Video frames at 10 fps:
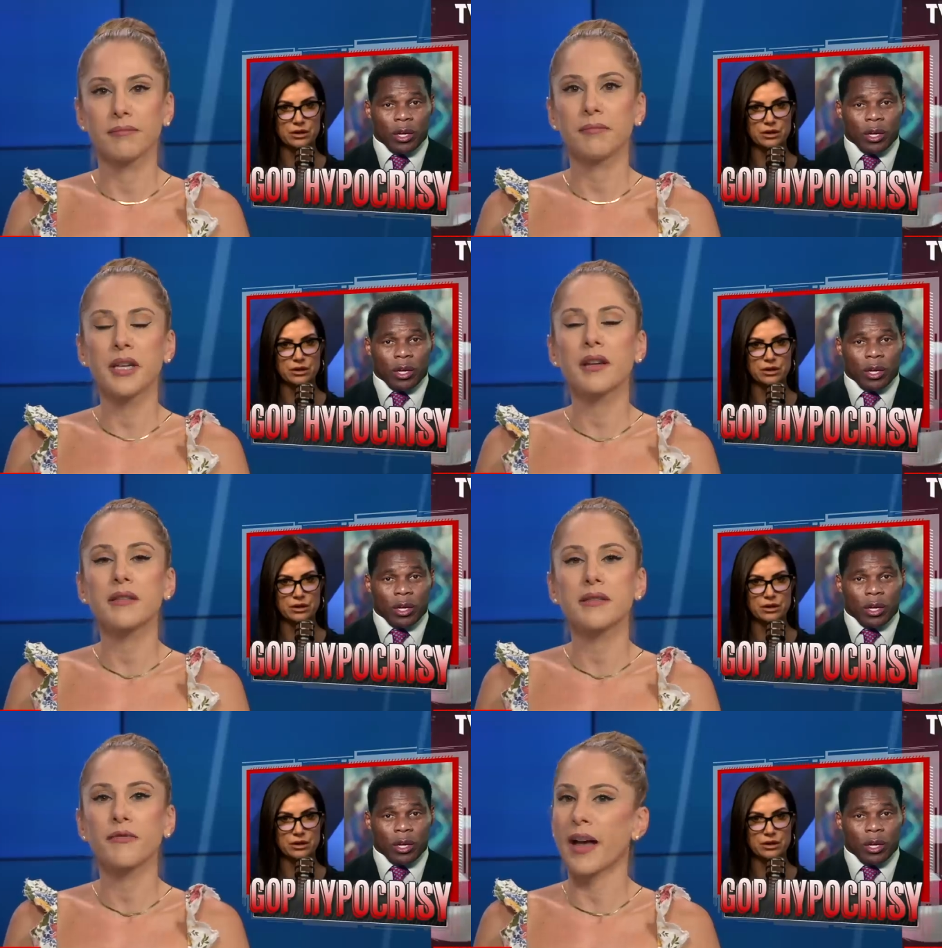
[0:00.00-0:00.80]

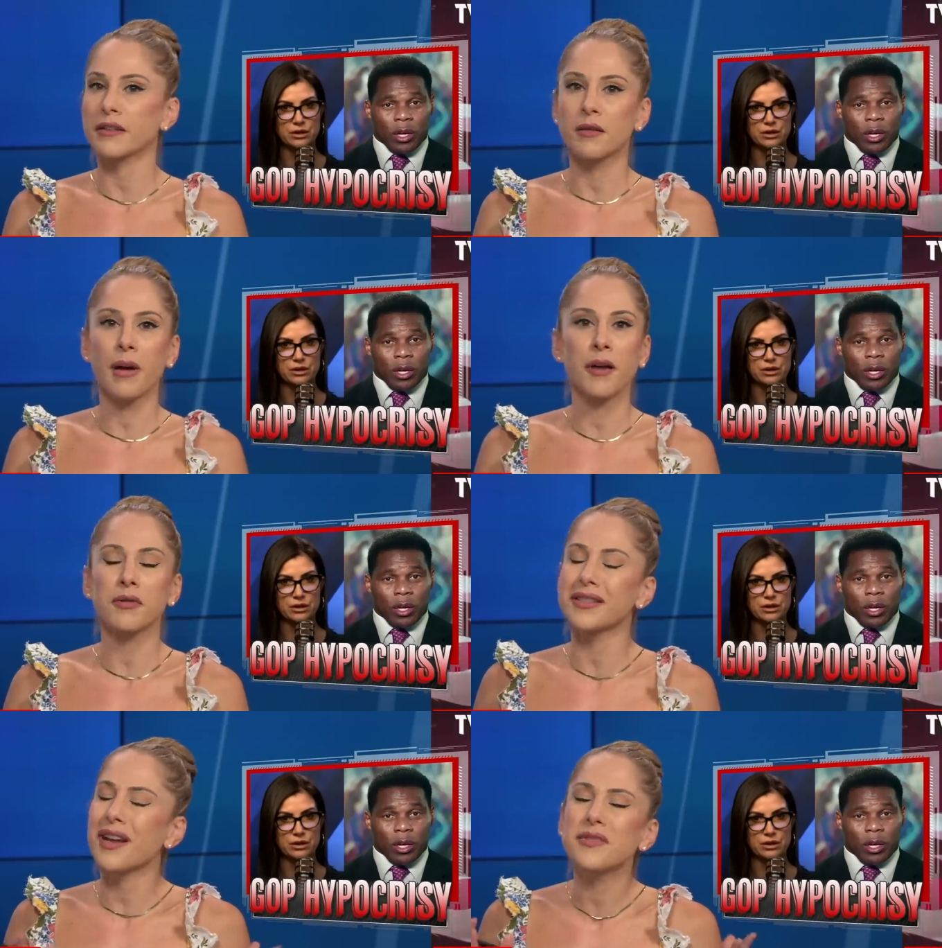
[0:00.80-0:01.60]
Speaker 1: Because fact of the matter
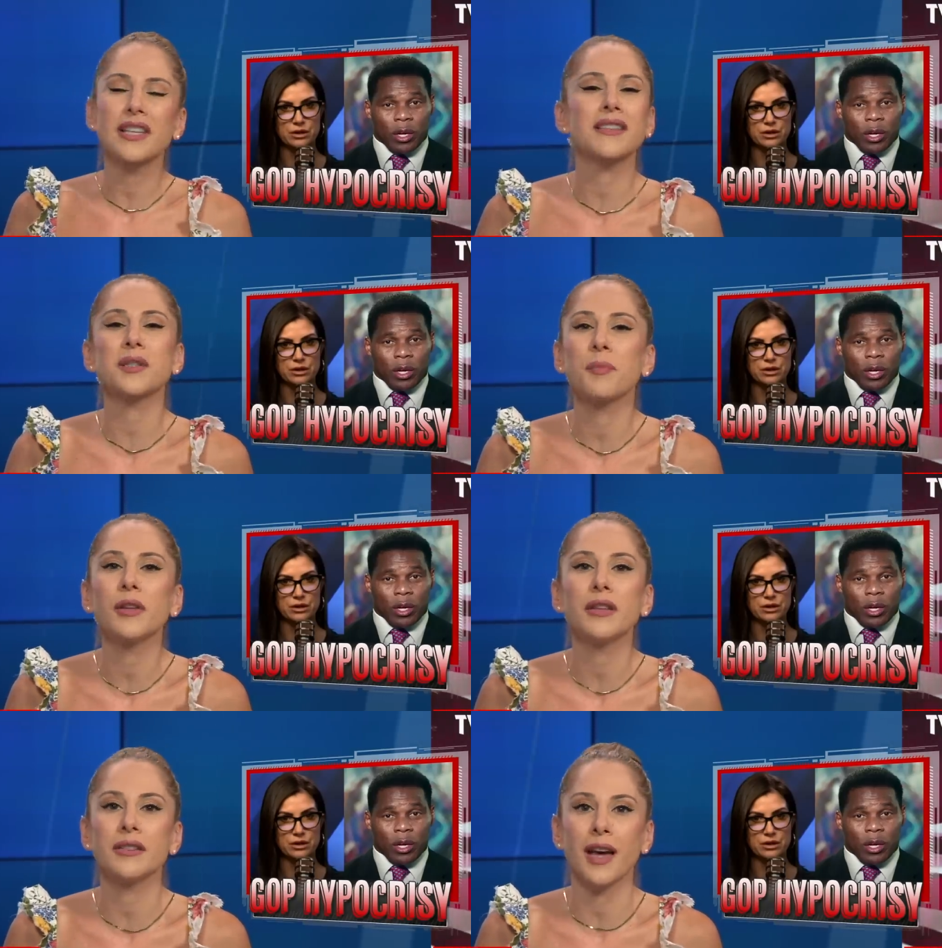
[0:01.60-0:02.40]
is, and I've said this a
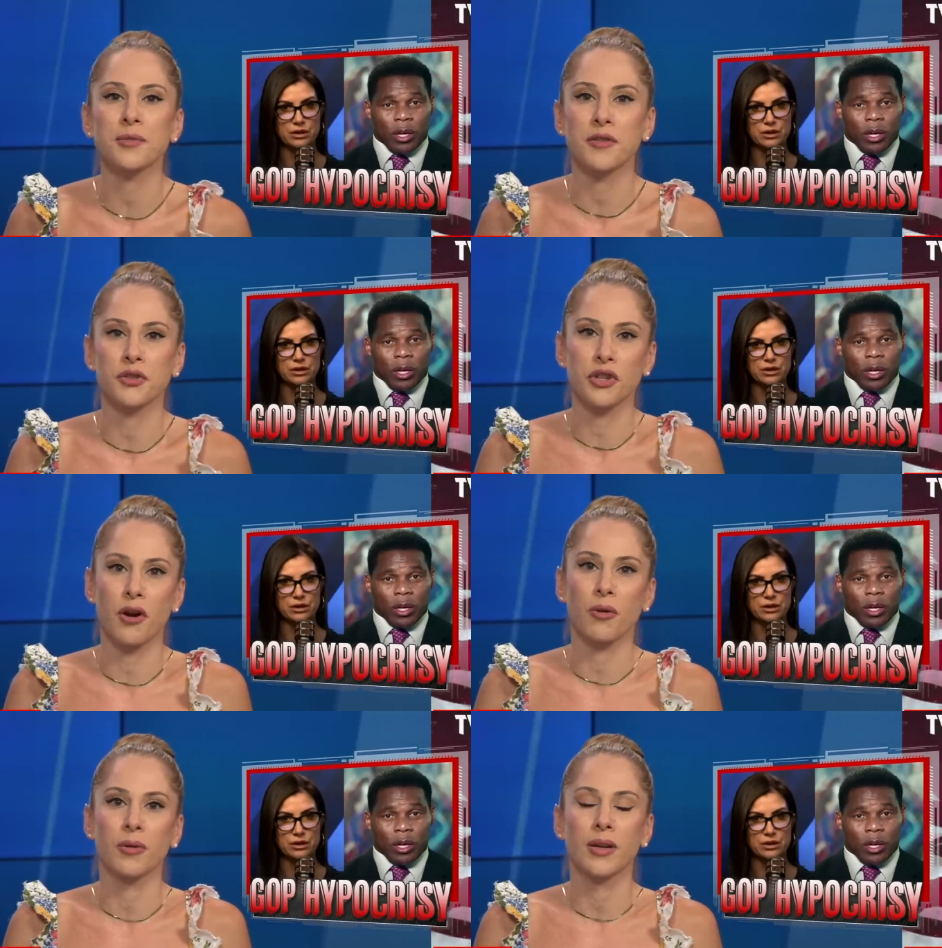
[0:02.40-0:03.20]
billion times on the
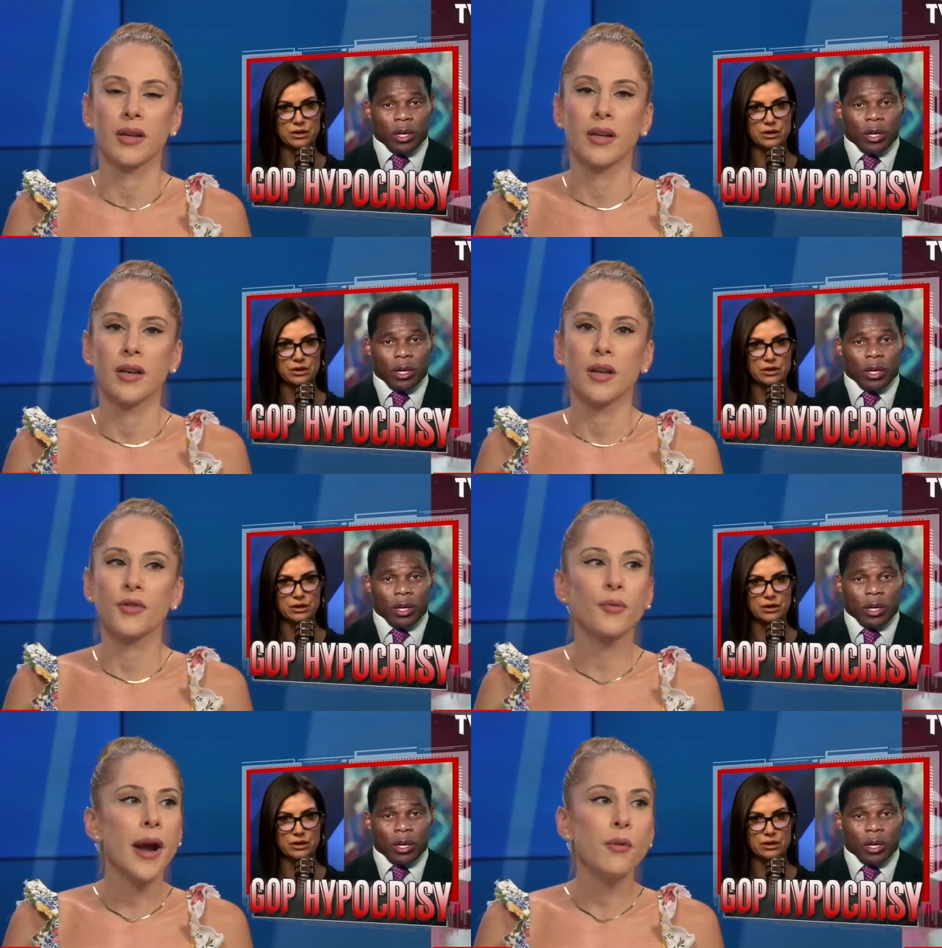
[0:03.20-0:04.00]
show,
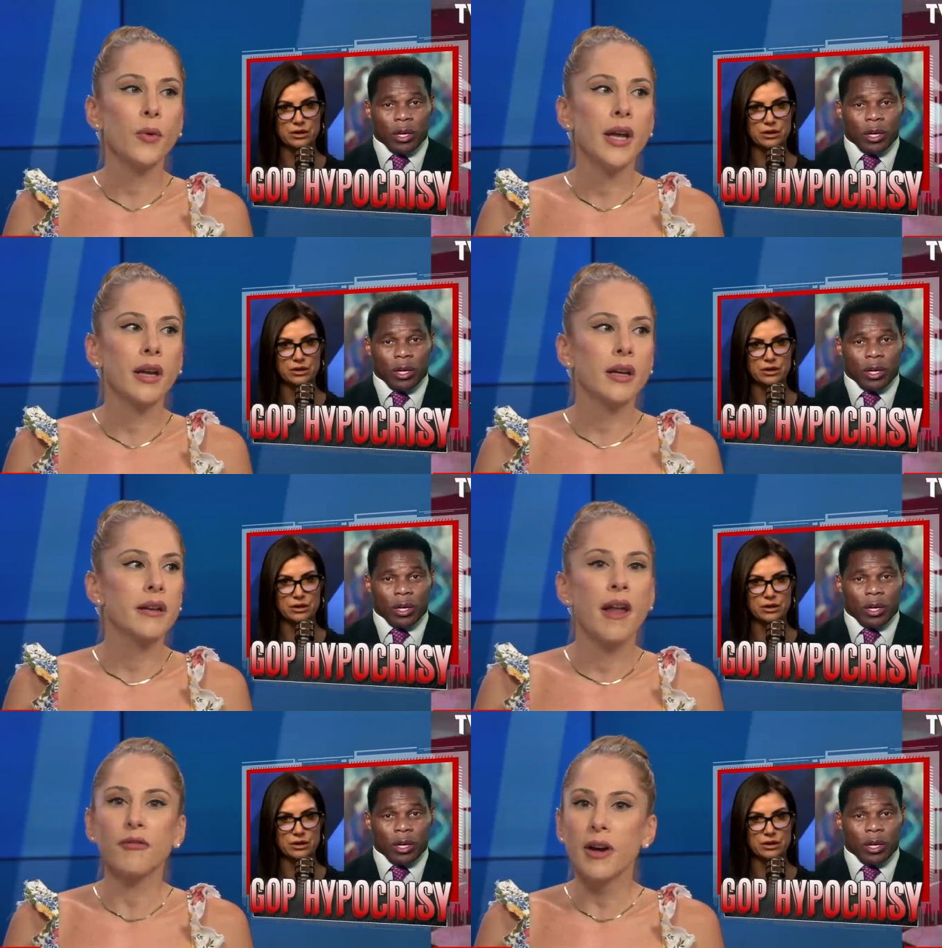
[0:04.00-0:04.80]
the right wing
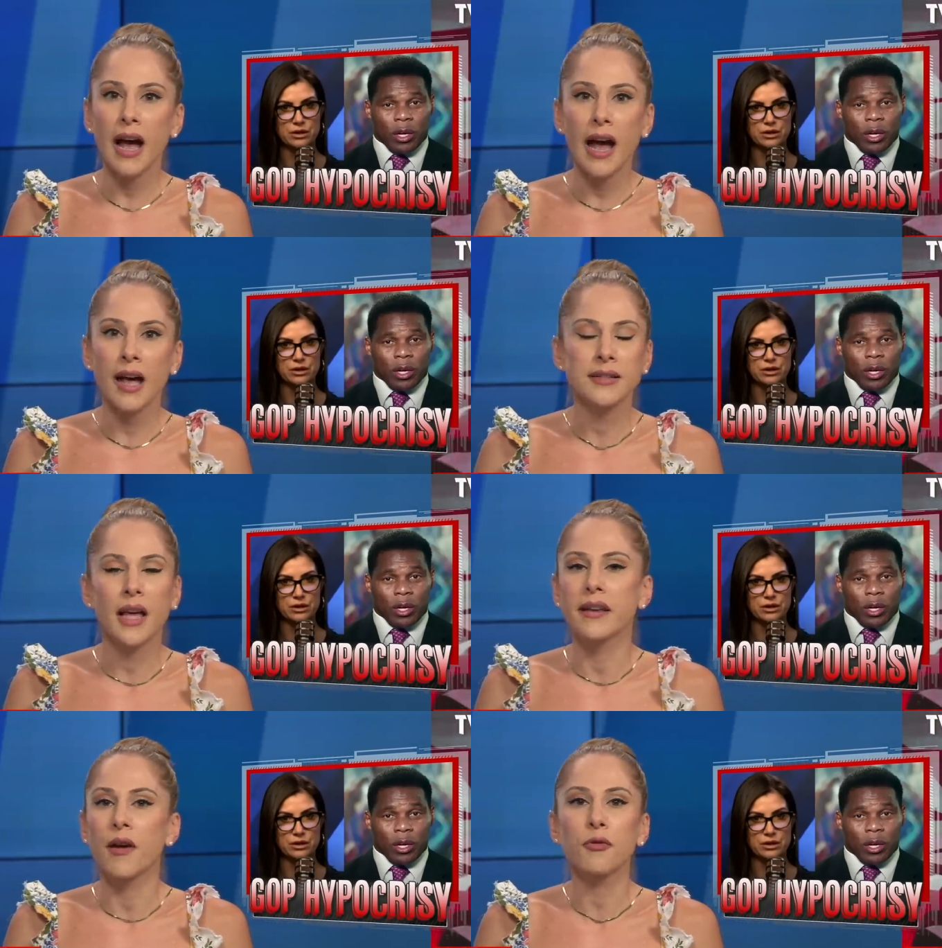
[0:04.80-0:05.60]
never has
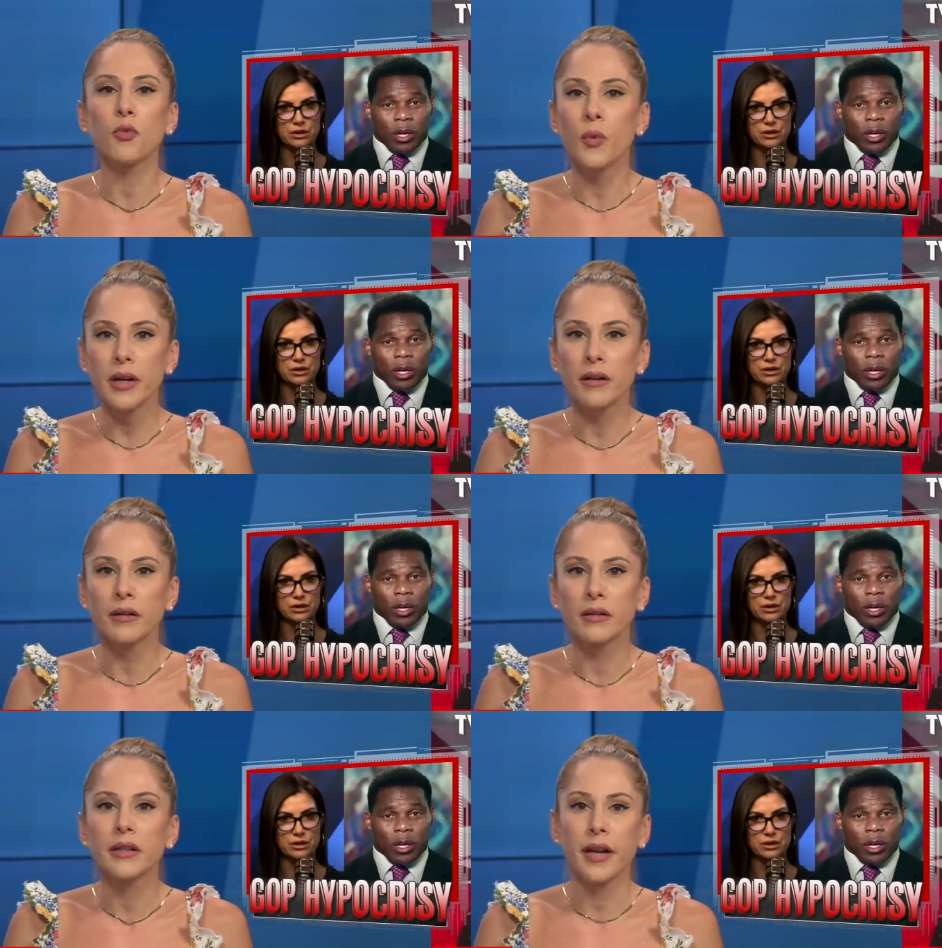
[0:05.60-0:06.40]
and never
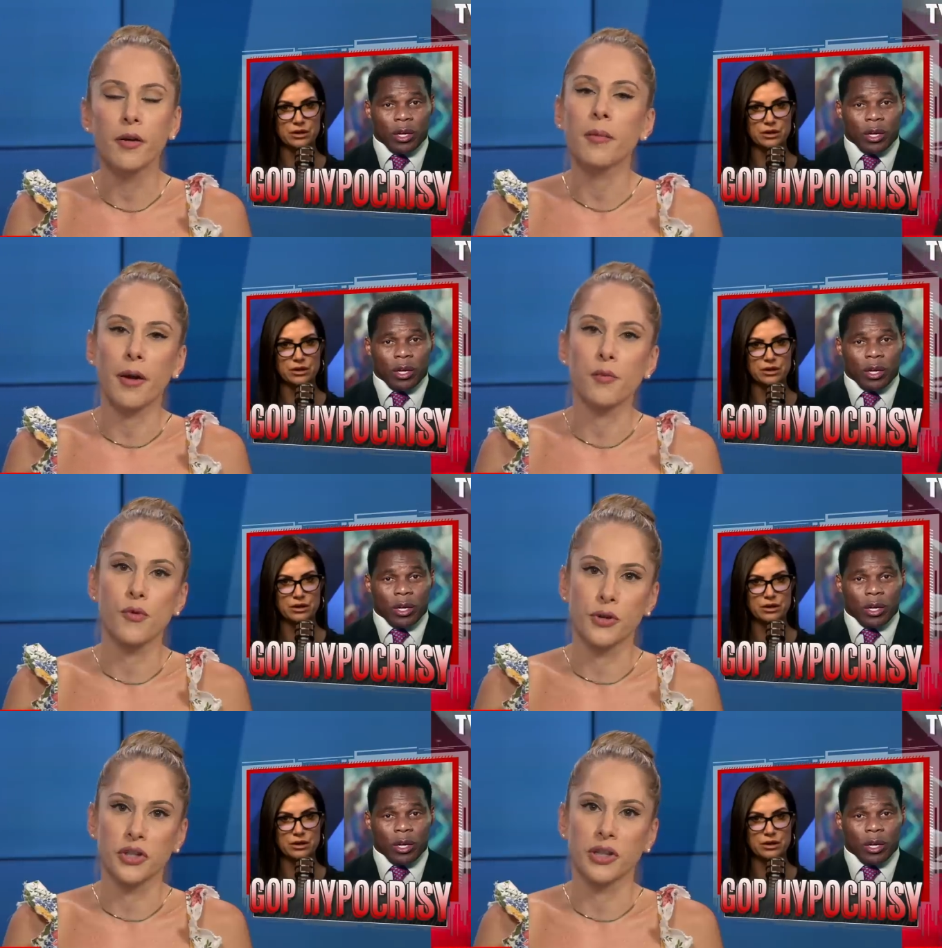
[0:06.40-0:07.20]
will care about
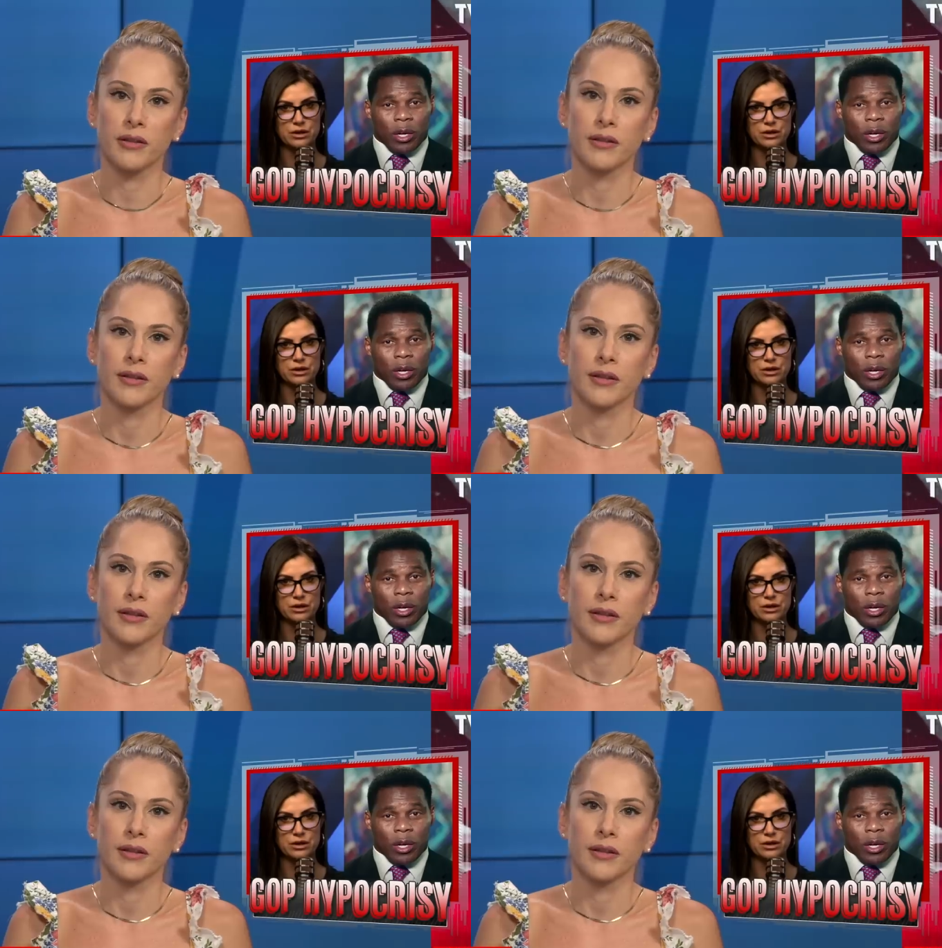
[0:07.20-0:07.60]
abortion.